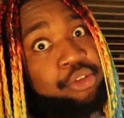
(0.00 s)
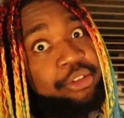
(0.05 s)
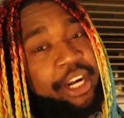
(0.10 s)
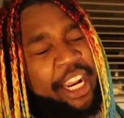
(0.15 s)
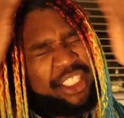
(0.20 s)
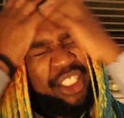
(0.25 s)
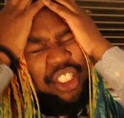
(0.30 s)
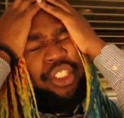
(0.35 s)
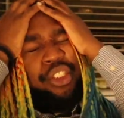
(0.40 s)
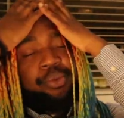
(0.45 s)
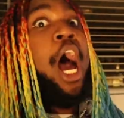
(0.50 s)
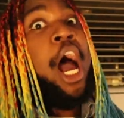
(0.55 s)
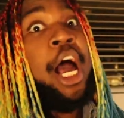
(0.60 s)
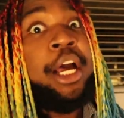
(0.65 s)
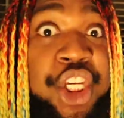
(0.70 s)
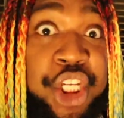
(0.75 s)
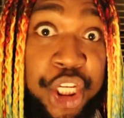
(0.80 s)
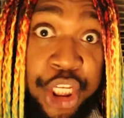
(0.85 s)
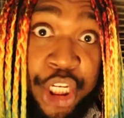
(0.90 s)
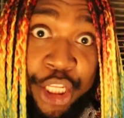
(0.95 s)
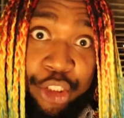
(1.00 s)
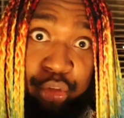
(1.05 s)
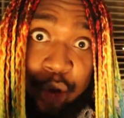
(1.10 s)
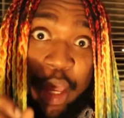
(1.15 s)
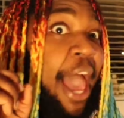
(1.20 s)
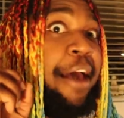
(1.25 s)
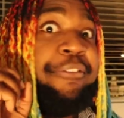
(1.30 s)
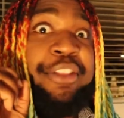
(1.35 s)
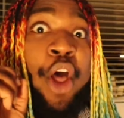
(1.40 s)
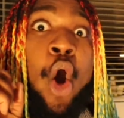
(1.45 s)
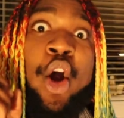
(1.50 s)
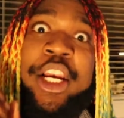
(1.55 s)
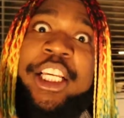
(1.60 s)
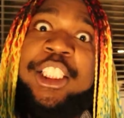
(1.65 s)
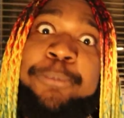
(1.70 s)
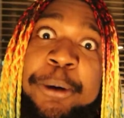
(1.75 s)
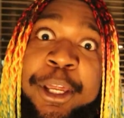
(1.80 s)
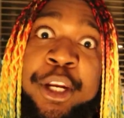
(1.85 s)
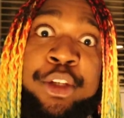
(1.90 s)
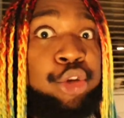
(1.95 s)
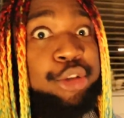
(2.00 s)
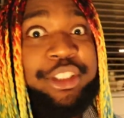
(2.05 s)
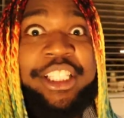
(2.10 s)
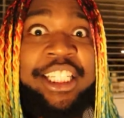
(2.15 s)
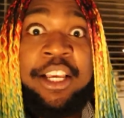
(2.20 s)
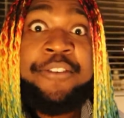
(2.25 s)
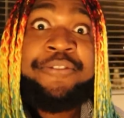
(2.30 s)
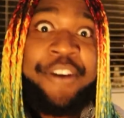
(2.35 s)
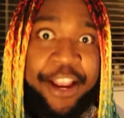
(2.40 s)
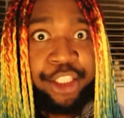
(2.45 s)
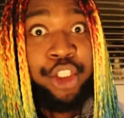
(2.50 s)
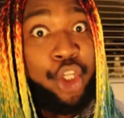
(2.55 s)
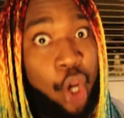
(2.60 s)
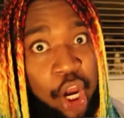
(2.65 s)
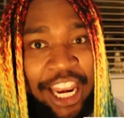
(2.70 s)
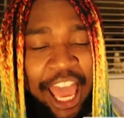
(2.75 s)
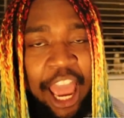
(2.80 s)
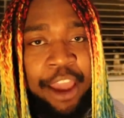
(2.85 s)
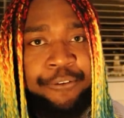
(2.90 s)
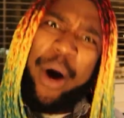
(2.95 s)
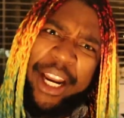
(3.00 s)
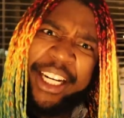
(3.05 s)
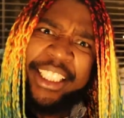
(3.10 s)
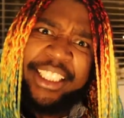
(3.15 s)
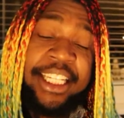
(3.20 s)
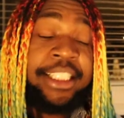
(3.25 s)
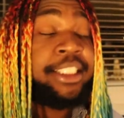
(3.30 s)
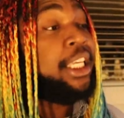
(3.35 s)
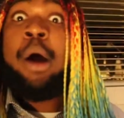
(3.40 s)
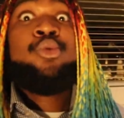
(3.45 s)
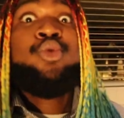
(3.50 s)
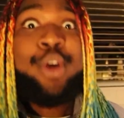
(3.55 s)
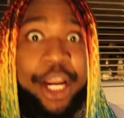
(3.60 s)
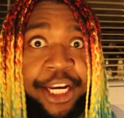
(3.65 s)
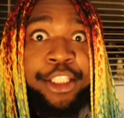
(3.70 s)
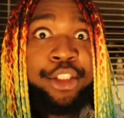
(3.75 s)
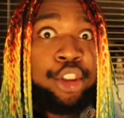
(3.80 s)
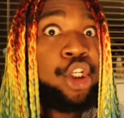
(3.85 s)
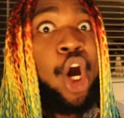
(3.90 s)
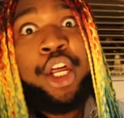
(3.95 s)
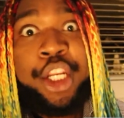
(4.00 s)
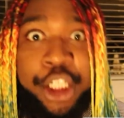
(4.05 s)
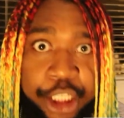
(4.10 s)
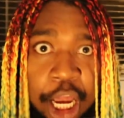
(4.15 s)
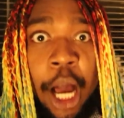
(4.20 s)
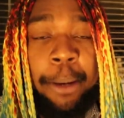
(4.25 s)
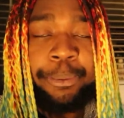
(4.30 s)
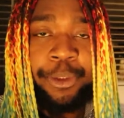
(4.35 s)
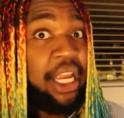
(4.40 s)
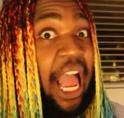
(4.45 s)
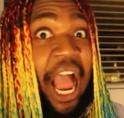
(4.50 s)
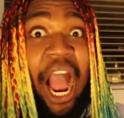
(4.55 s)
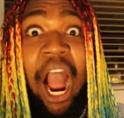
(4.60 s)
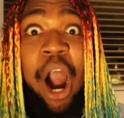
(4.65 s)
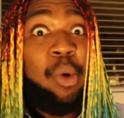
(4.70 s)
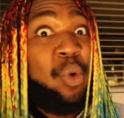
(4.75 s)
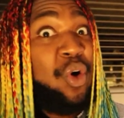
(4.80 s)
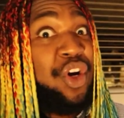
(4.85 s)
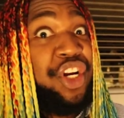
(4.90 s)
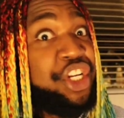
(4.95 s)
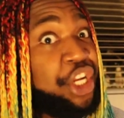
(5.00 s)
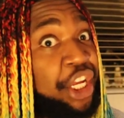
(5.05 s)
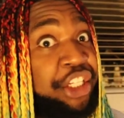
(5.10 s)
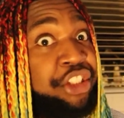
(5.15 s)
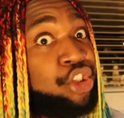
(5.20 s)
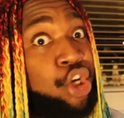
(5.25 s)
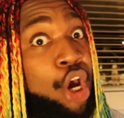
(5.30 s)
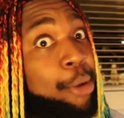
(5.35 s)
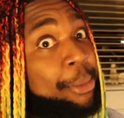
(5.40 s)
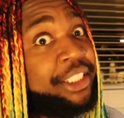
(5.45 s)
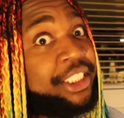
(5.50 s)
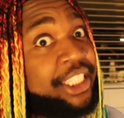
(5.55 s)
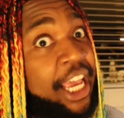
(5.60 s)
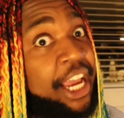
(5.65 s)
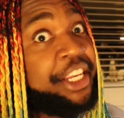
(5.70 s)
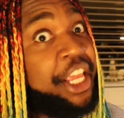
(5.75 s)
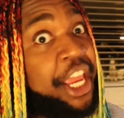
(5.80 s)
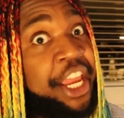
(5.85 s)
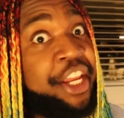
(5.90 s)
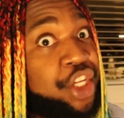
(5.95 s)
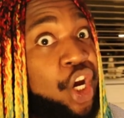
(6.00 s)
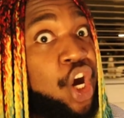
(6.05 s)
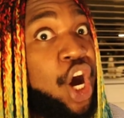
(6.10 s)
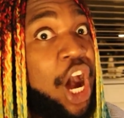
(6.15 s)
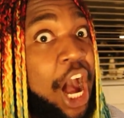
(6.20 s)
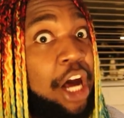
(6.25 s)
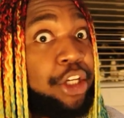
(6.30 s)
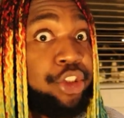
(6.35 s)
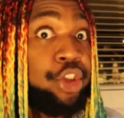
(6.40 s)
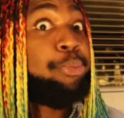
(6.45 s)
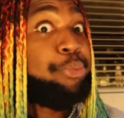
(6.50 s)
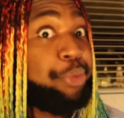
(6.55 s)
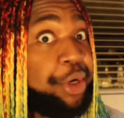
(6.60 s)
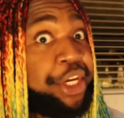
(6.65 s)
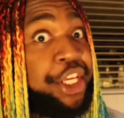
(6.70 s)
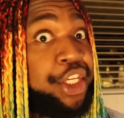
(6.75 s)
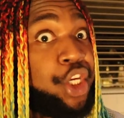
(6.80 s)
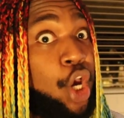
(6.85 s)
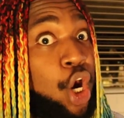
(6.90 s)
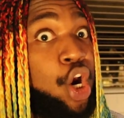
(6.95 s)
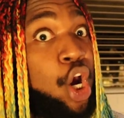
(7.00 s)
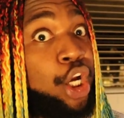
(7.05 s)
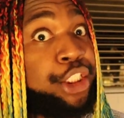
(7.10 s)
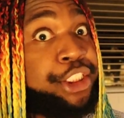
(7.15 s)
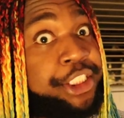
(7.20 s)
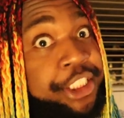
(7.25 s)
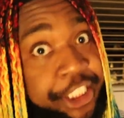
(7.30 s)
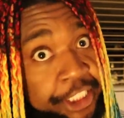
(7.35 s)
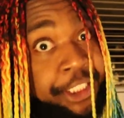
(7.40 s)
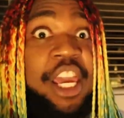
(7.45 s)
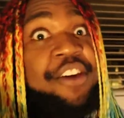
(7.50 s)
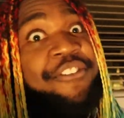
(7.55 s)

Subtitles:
Christ. You need to have the Holy Spirit to disinfect your life. What is this? I'm ready to call the cops. I will not come inside in your house breathing your oxygen.